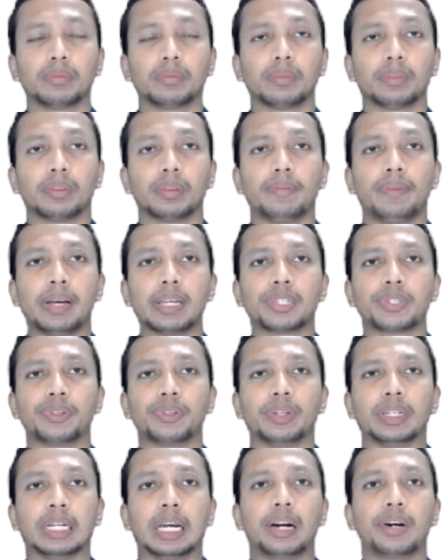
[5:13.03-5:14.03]
First
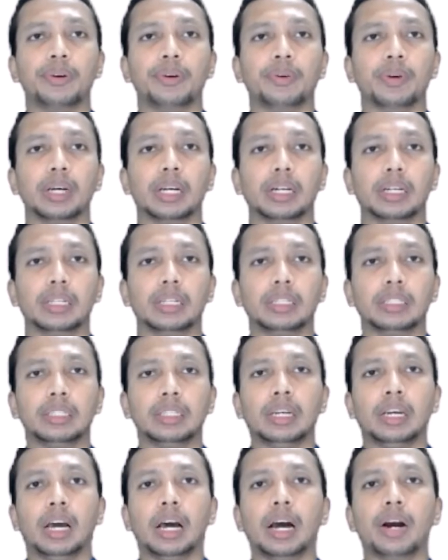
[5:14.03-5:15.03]
one, hardware.
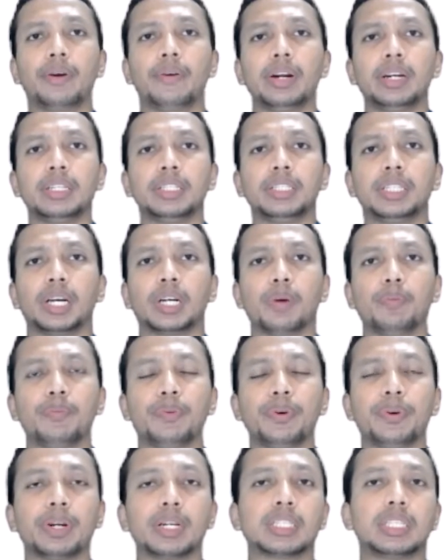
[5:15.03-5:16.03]
Hardware is the
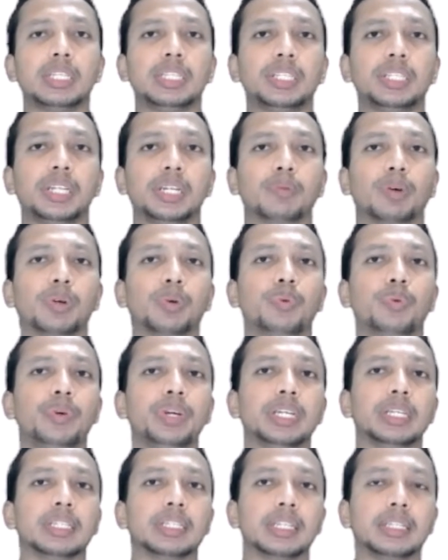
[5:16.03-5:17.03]
computer system on
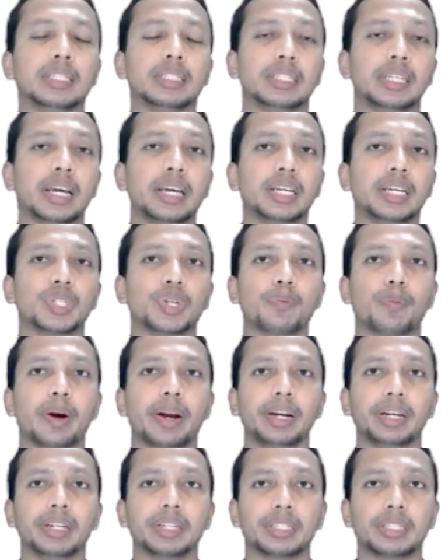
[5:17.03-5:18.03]
which a GIS
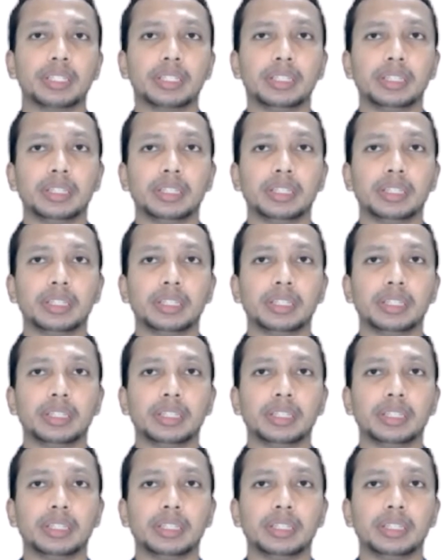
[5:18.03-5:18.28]
operates.